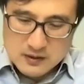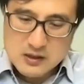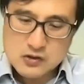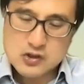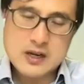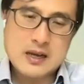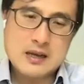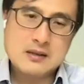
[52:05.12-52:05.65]

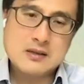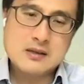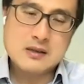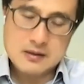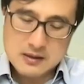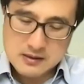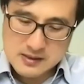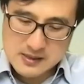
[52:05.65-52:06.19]
giving
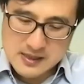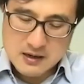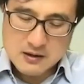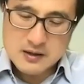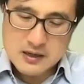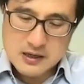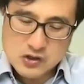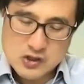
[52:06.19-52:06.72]
the
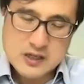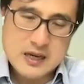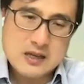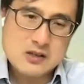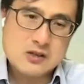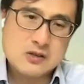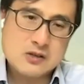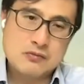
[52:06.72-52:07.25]
cell a
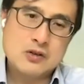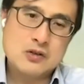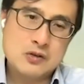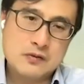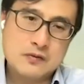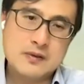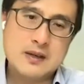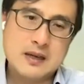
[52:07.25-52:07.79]
chance
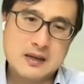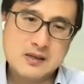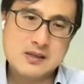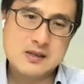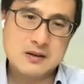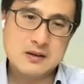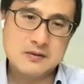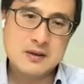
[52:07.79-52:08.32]
to
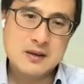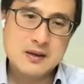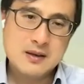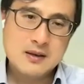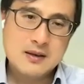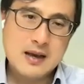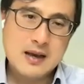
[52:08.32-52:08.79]
rejuvenate itself,